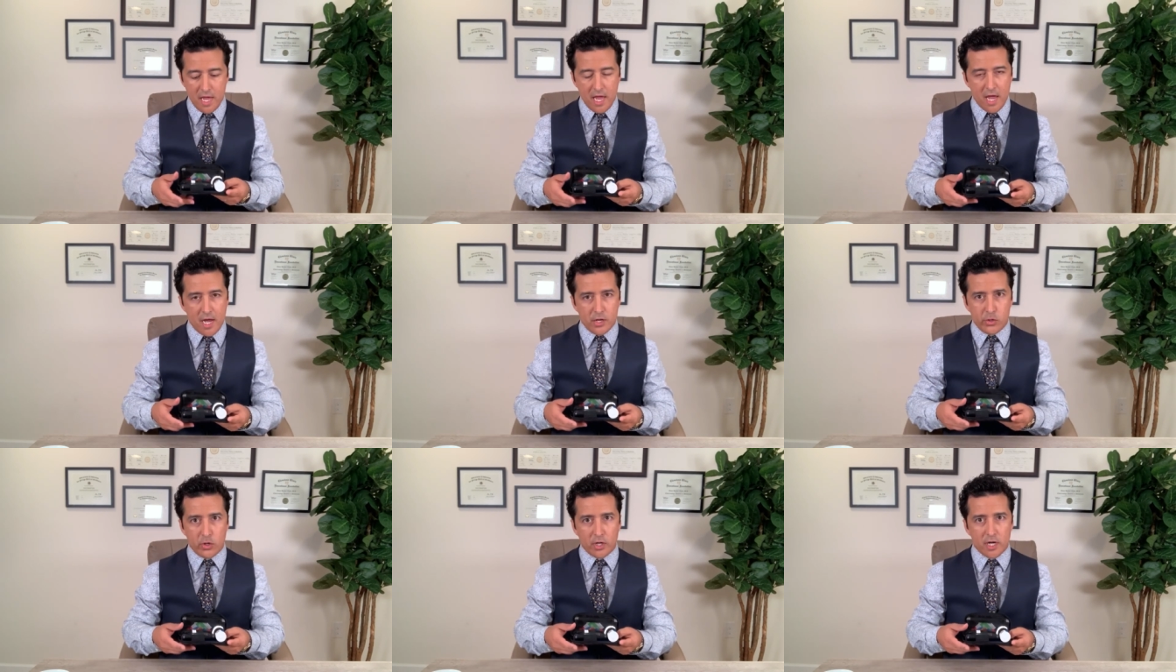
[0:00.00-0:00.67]

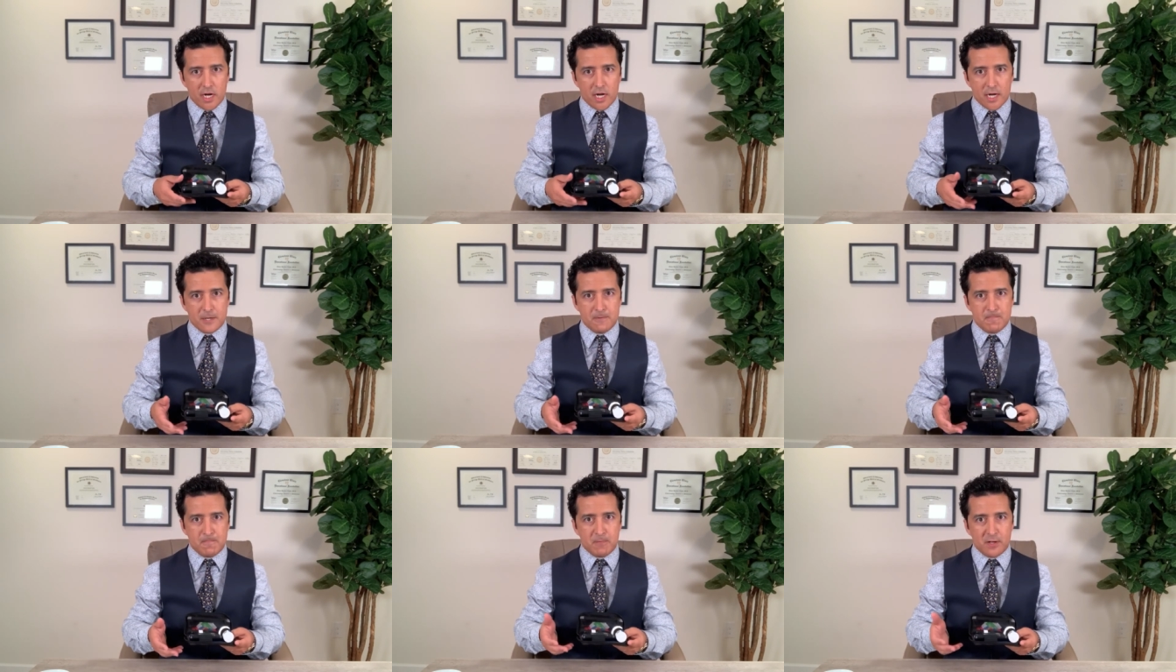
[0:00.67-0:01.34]
and you're going to
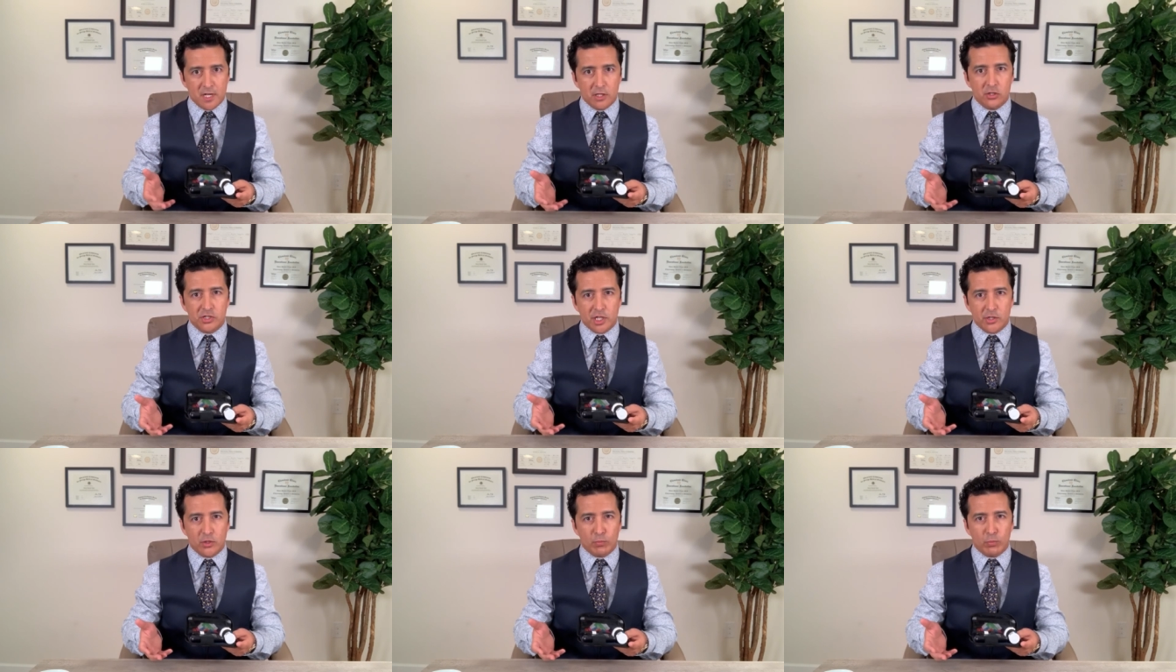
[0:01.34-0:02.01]
need to
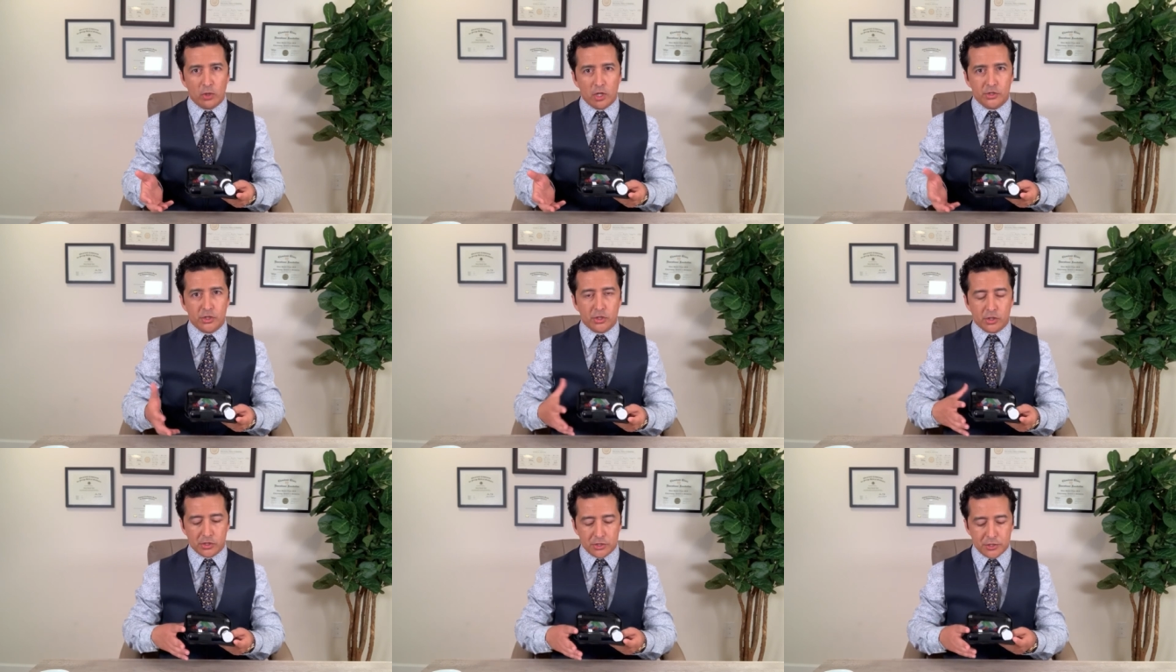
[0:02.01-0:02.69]
check your blood
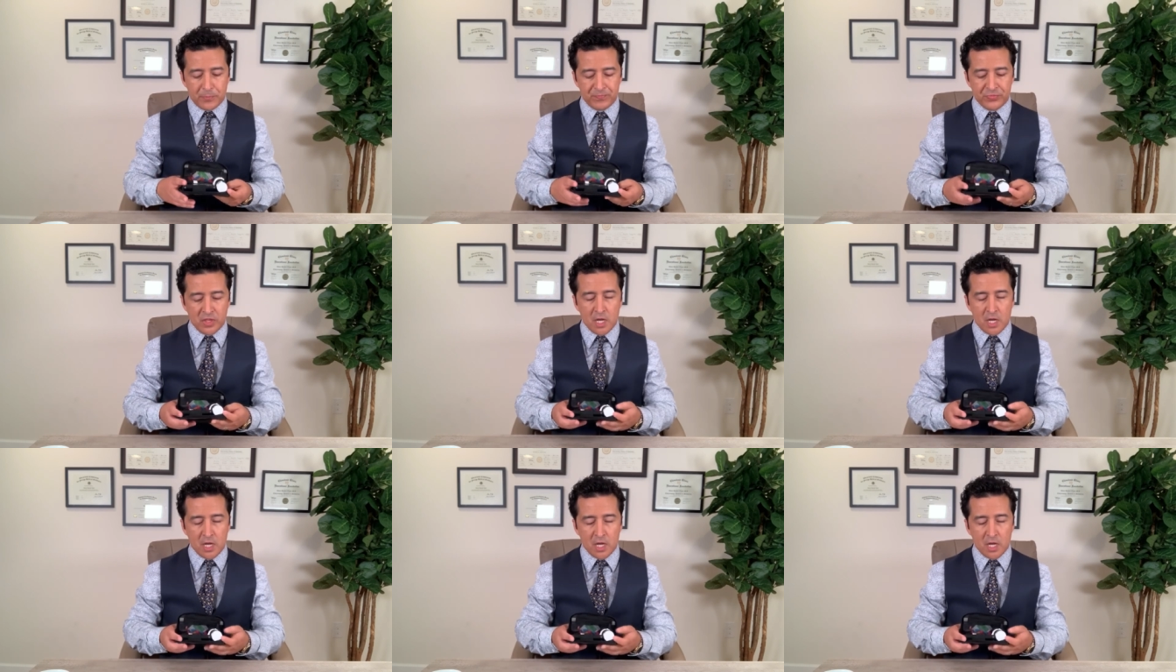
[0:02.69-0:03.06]
sugars